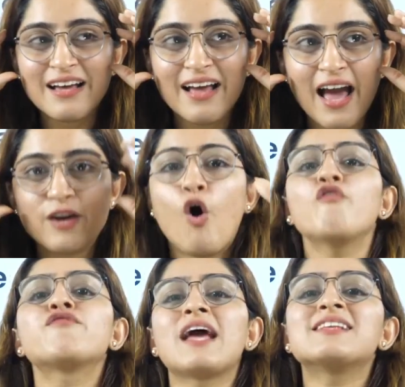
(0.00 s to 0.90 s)
an
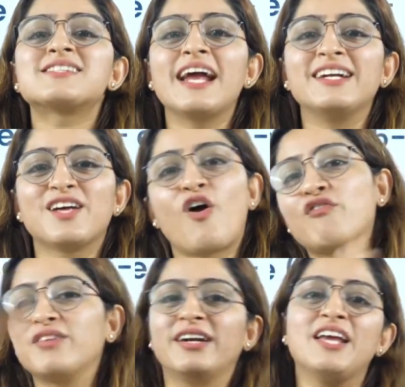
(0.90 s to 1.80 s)
offline center of the
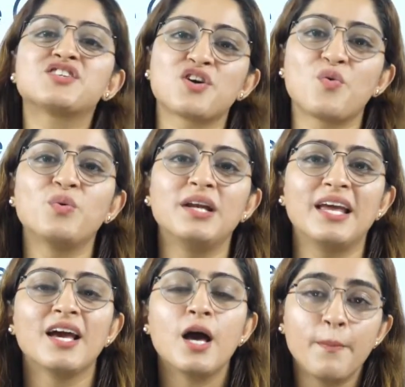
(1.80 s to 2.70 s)
teacher only,
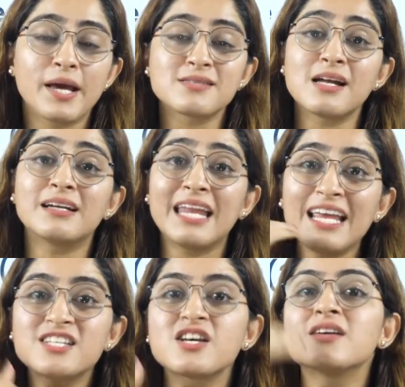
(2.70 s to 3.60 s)
because the
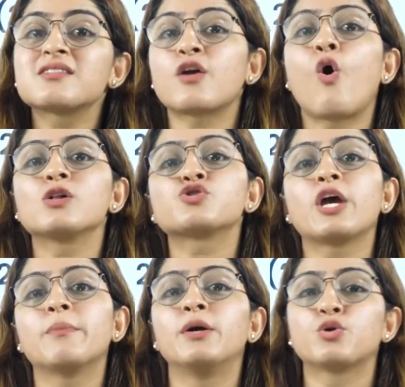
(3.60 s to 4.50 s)
teachers are also
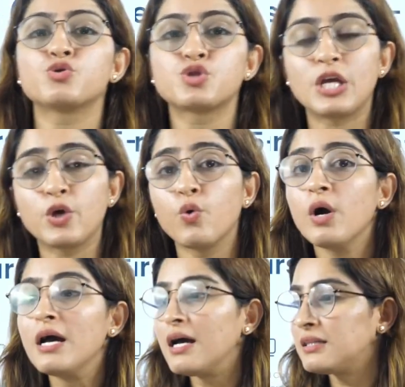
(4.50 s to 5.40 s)
able to see you.
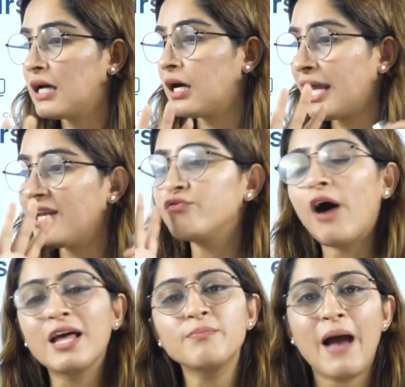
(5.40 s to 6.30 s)
In
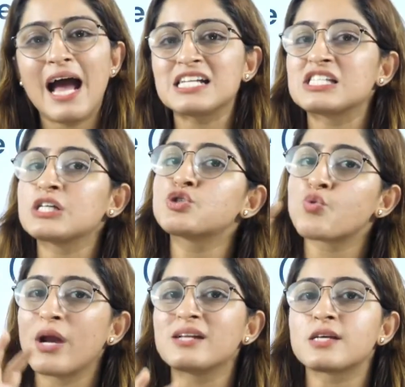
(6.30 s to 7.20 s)
one batch, the
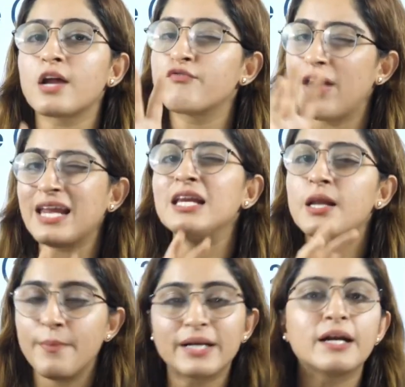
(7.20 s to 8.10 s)
students are very
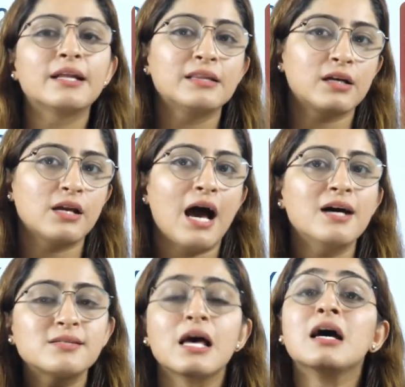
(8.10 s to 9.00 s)
limited in the class.
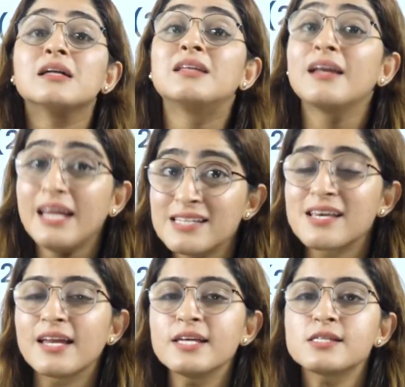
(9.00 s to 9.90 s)
The reason
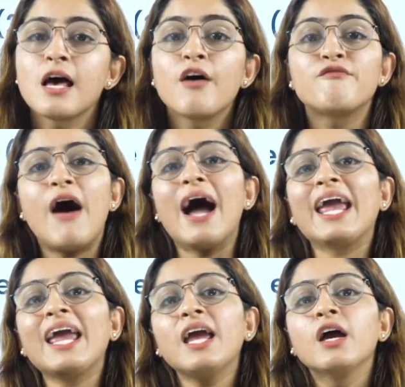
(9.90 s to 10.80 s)
is
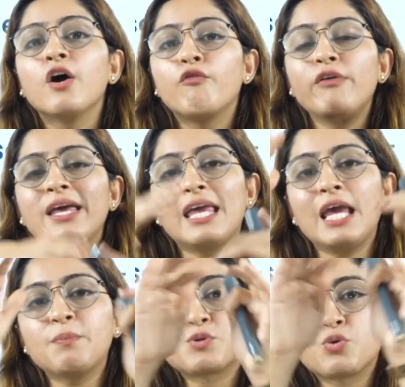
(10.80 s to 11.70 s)
why we keep
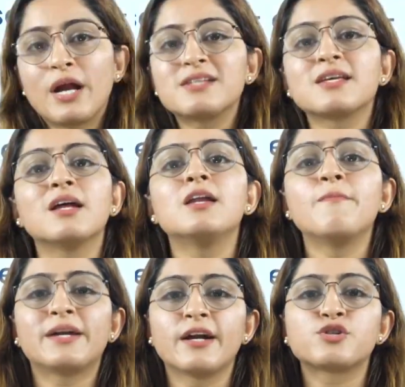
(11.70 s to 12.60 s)
students in a
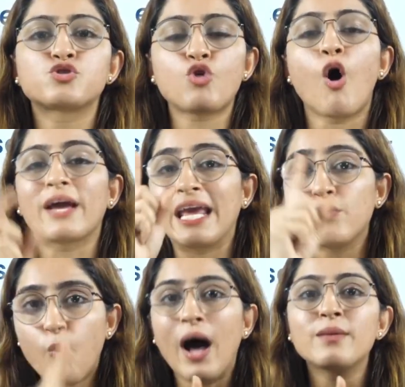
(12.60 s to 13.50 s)
limited stock in
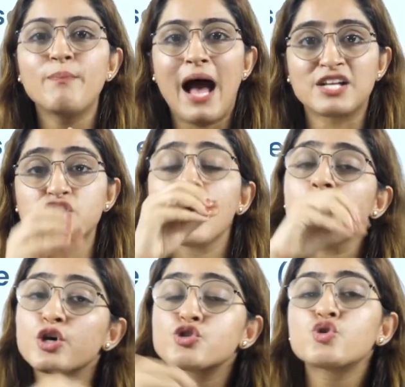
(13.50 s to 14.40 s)
one batch,
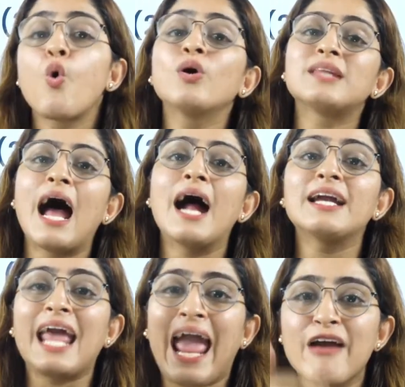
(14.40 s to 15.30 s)
so that
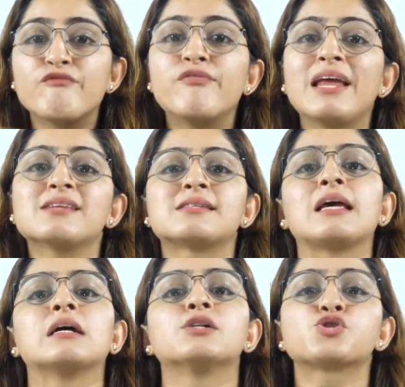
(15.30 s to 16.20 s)
every
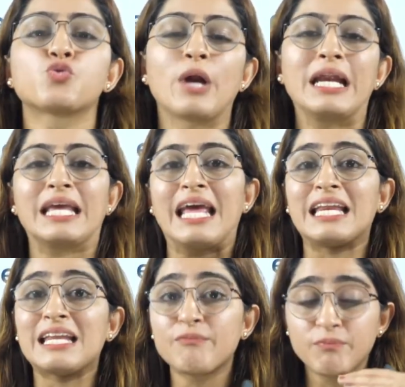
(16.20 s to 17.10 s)
single student
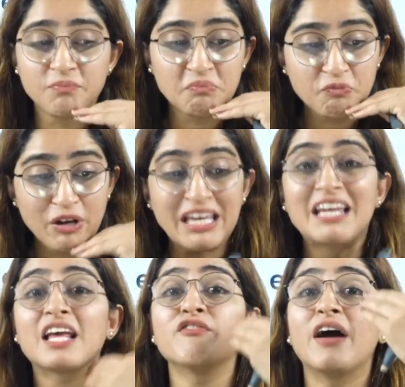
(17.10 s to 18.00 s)
we can
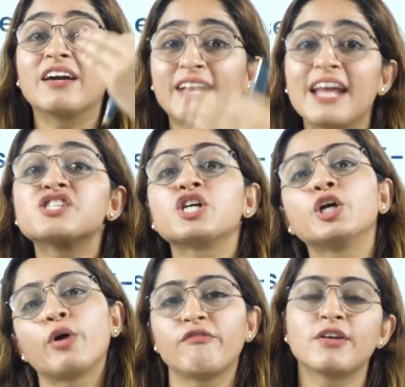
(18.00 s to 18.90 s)
give attention to
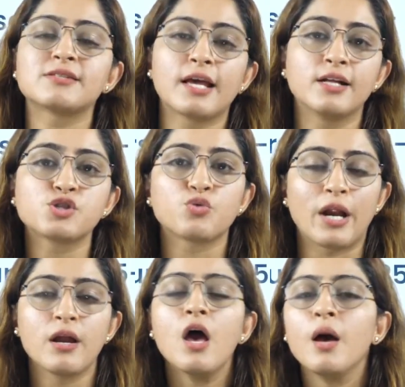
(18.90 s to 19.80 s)
every single student.
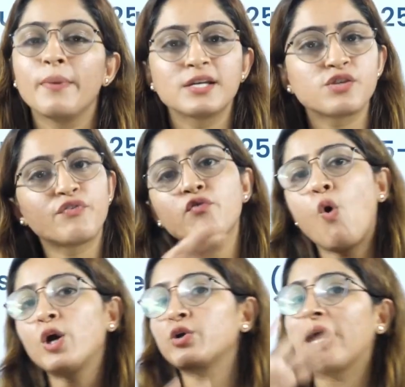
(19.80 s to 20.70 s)
Because if you want
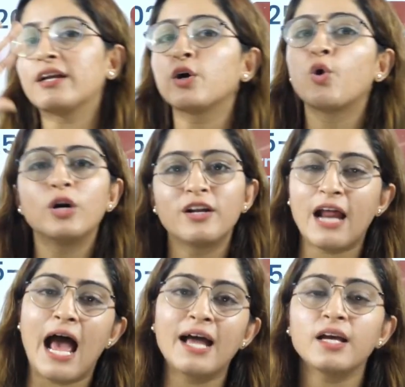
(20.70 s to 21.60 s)
to get a good
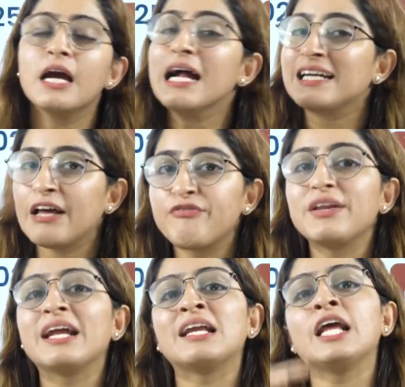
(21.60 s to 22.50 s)
rank,
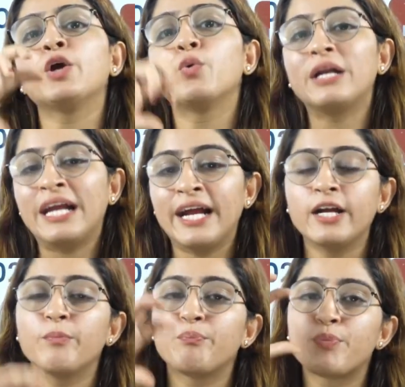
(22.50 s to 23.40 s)
definitely you need
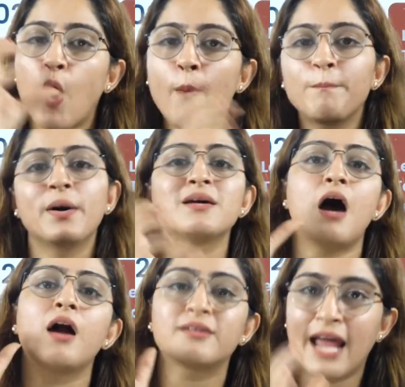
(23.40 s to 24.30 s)
proper
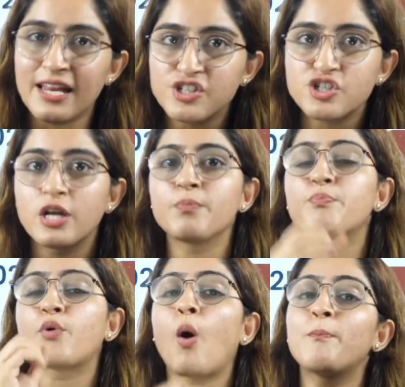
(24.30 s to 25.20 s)
attention,
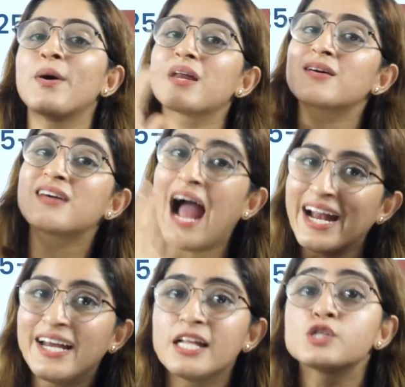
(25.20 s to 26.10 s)
proper
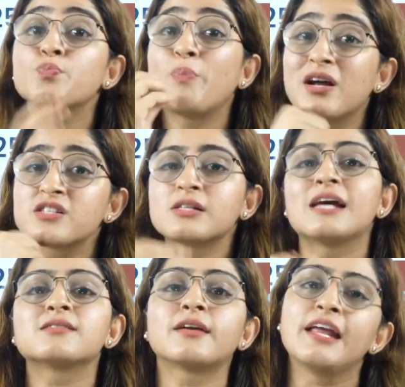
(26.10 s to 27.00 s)
guidance, personalized
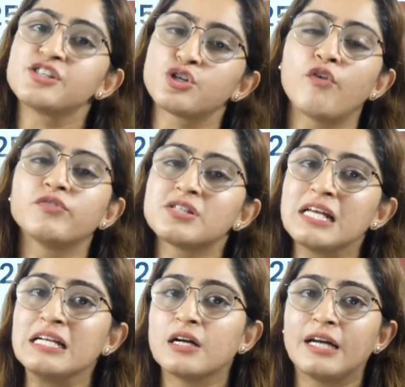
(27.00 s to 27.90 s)
attention of the
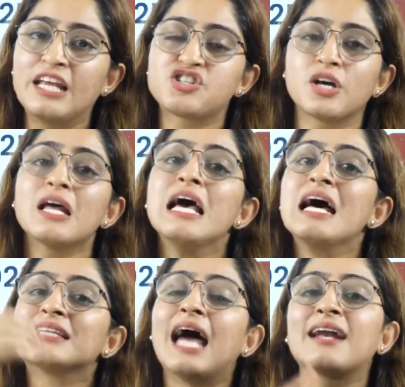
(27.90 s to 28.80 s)
teacher
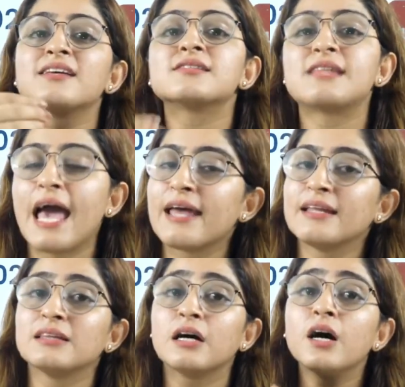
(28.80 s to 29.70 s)
that is there in
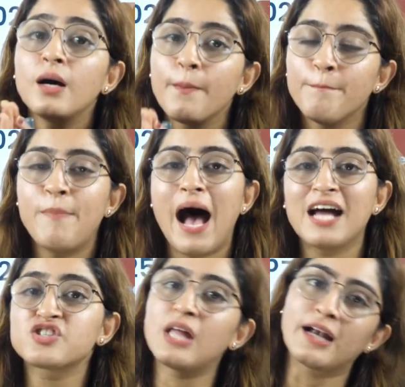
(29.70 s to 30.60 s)
the batch,
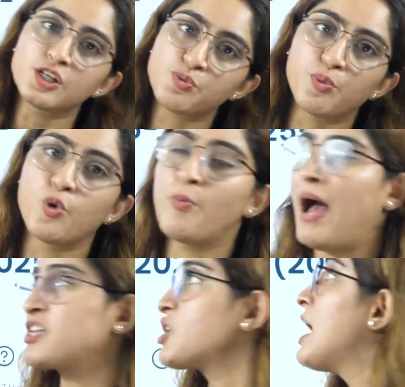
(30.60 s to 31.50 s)
that is Pro
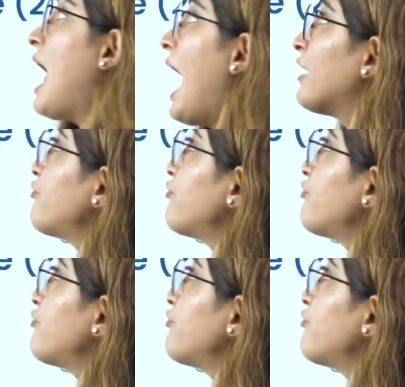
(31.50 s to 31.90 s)
batch. And if you